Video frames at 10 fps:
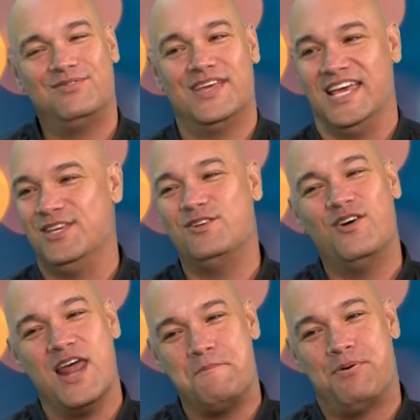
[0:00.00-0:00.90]
you
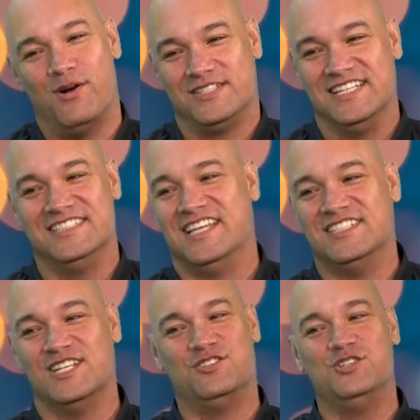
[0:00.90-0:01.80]
know that person
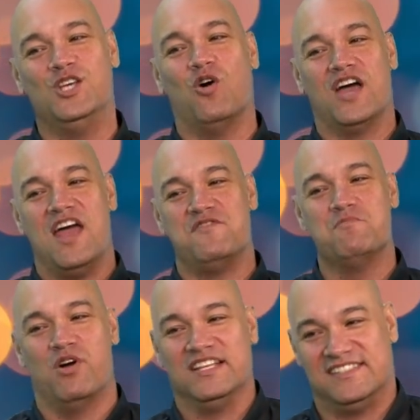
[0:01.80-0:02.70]
doesn't do yoga every
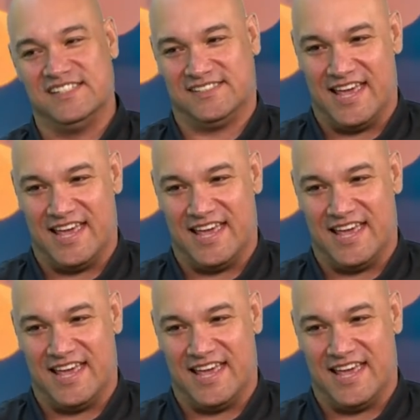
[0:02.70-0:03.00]
morning at 6